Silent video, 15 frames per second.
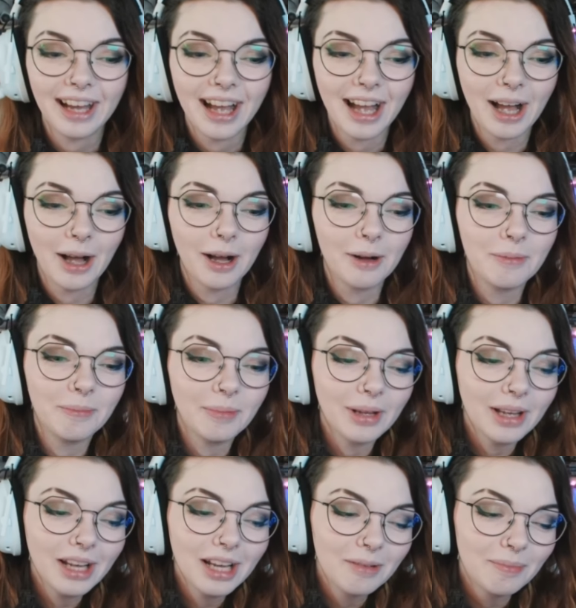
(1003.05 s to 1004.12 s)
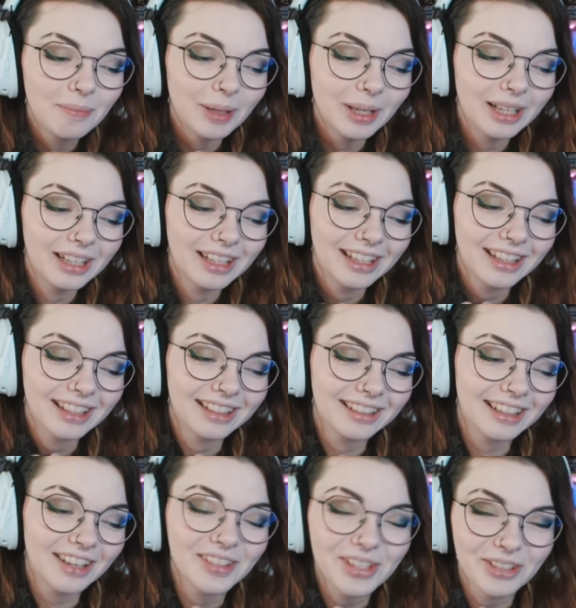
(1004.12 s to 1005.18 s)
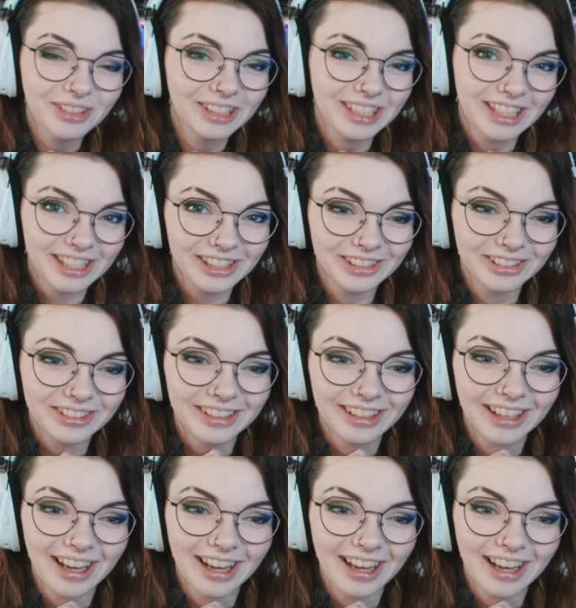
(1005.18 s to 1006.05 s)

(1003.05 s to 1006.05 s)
But that was really cute.